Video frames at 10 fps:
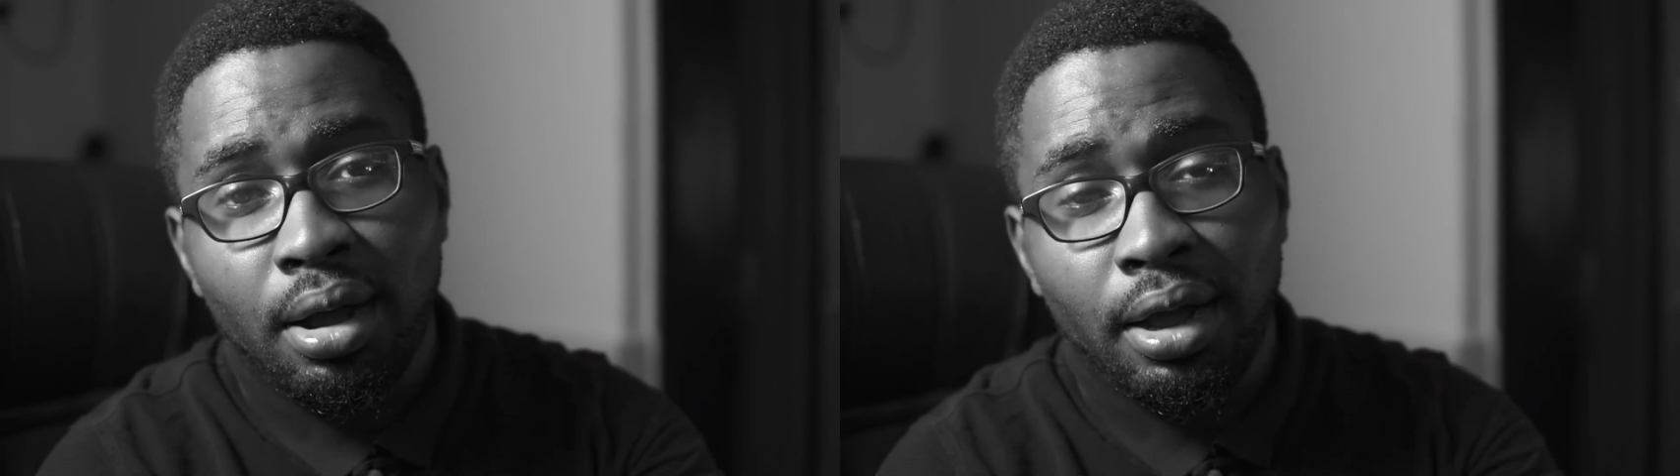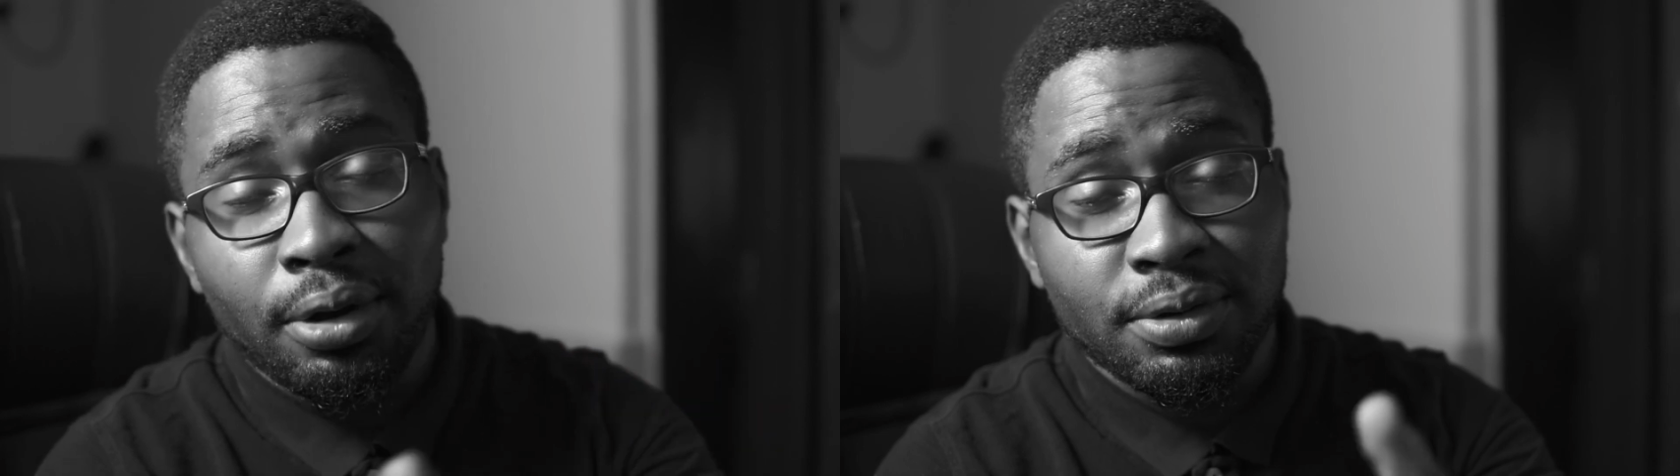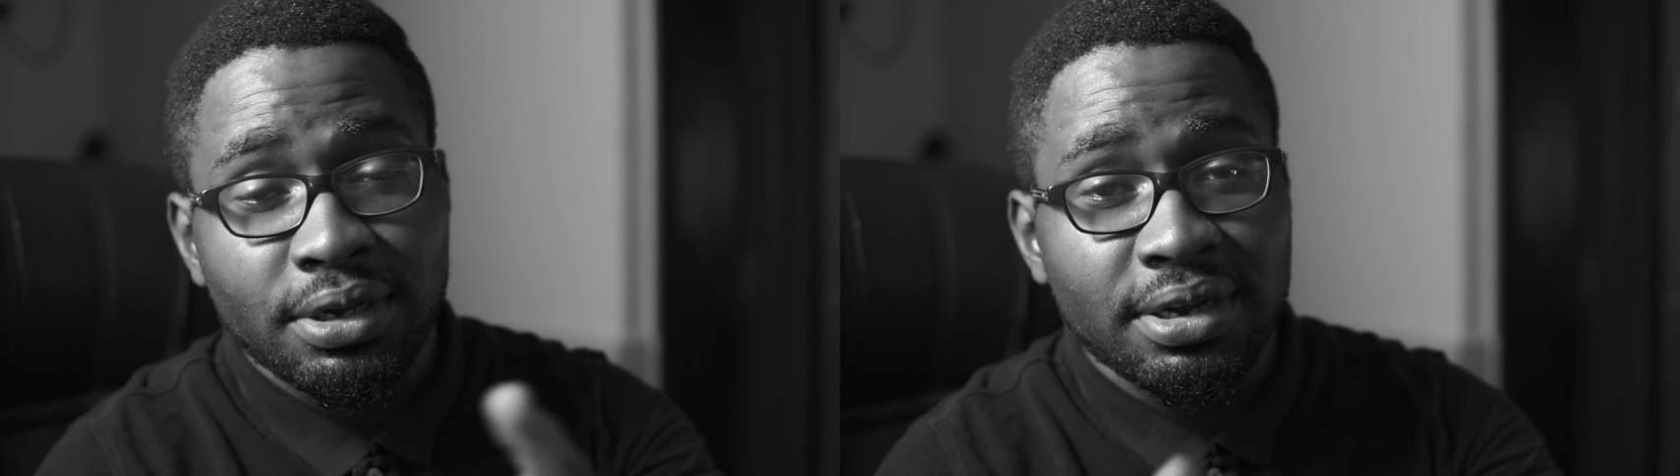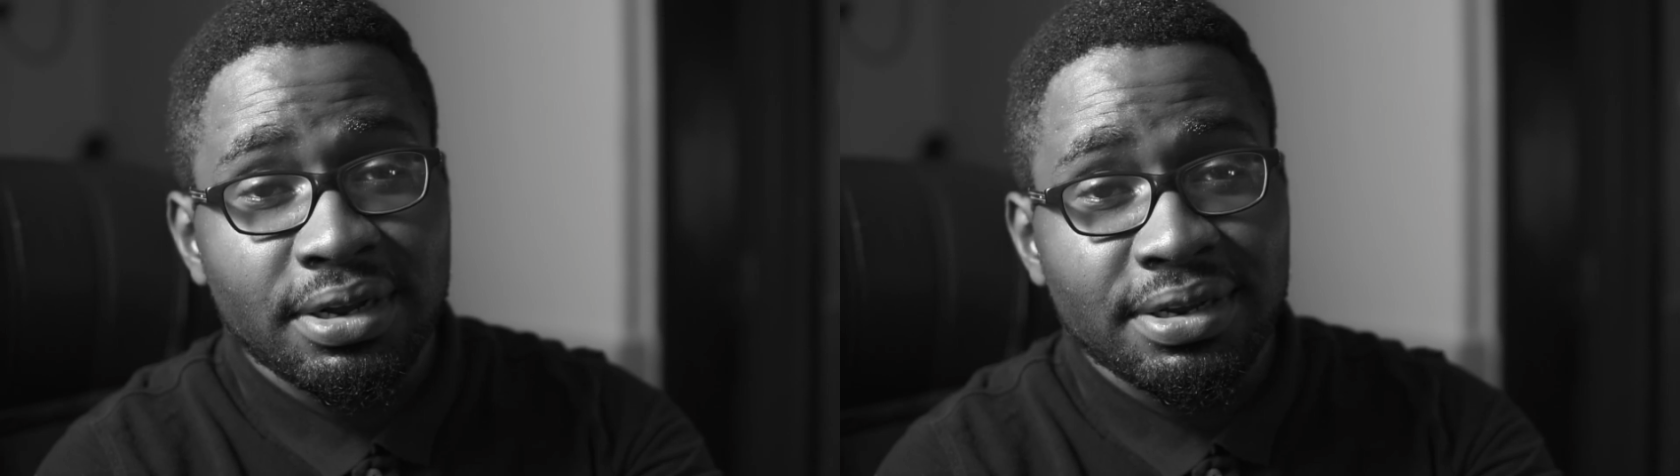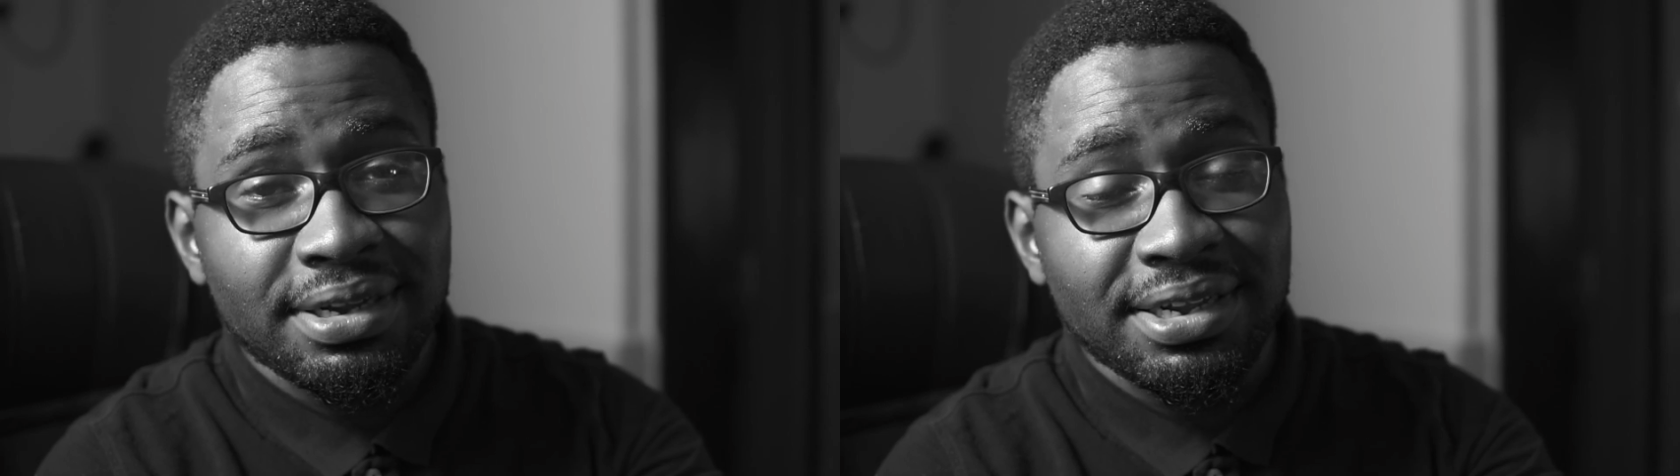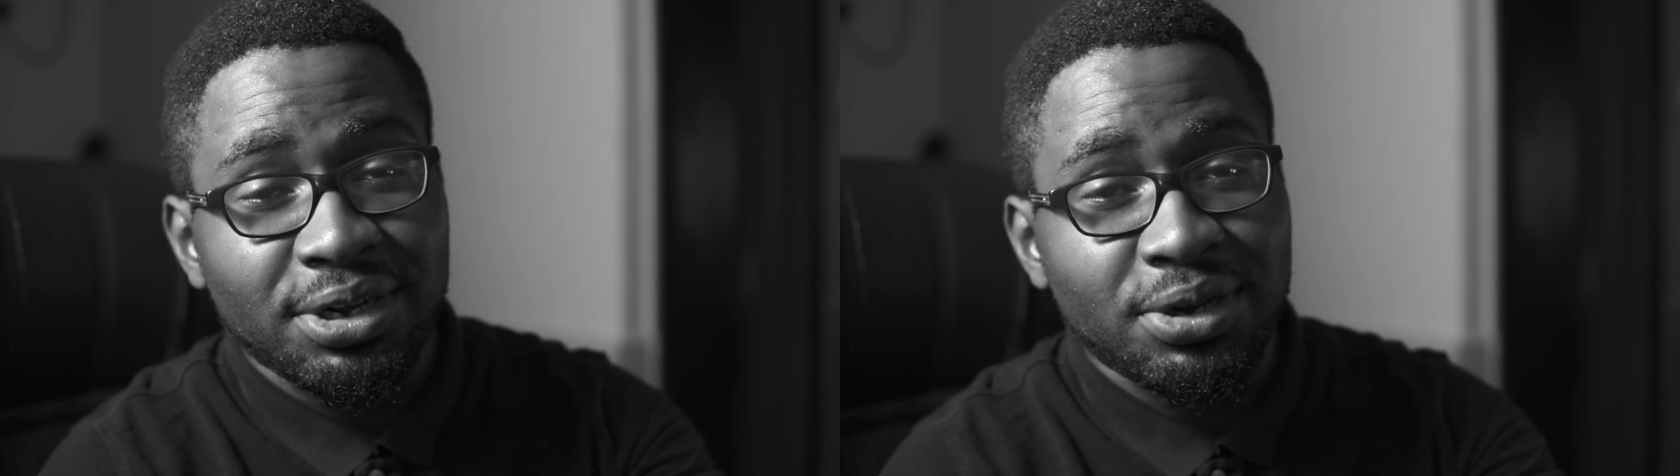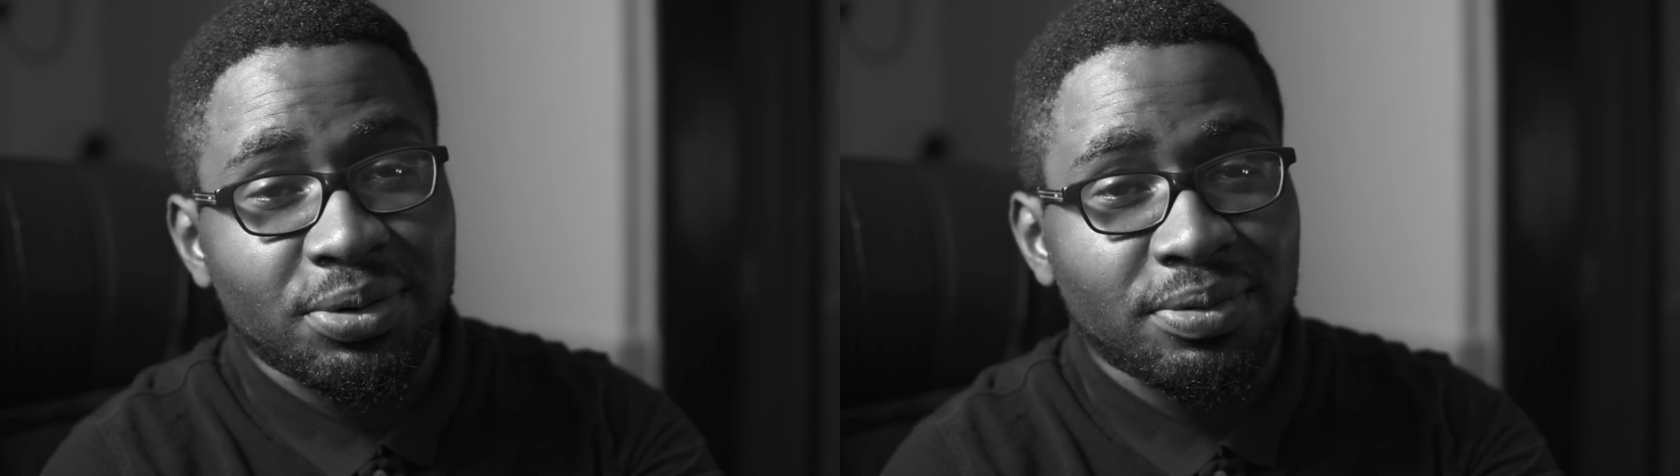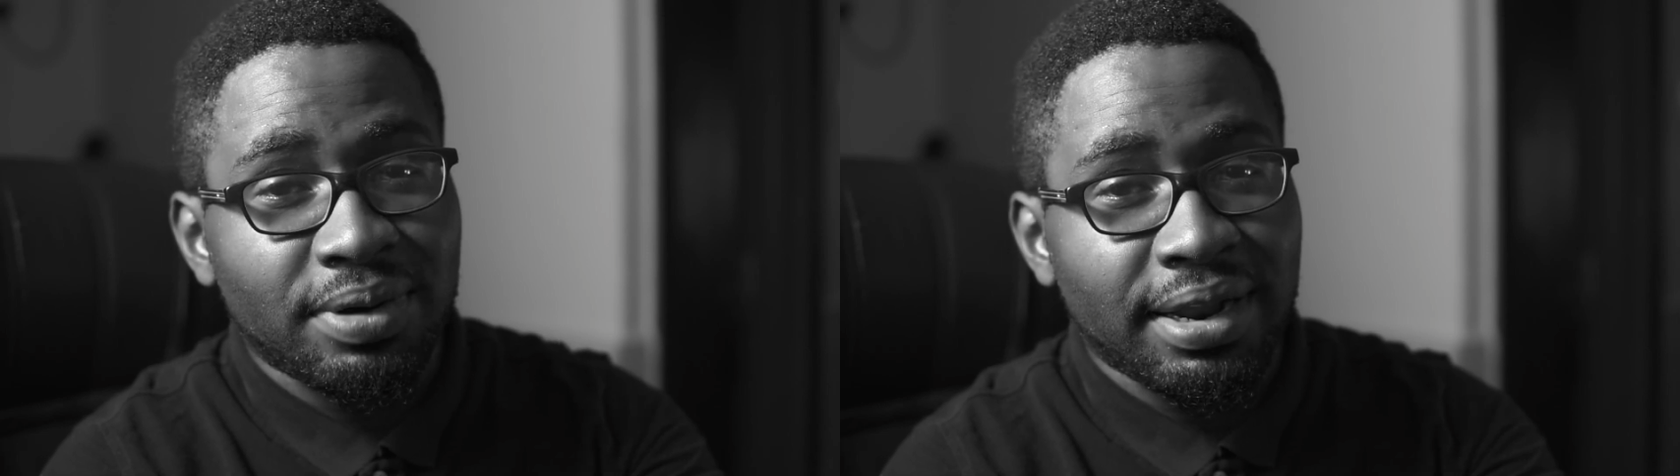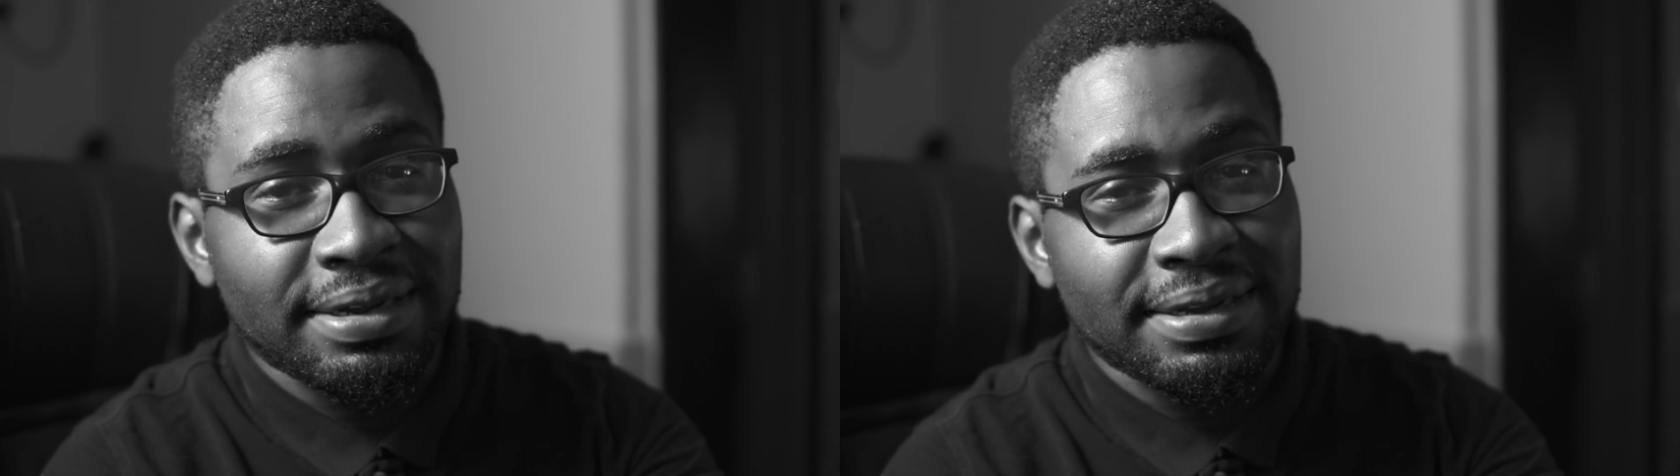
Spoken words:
And until then, see you next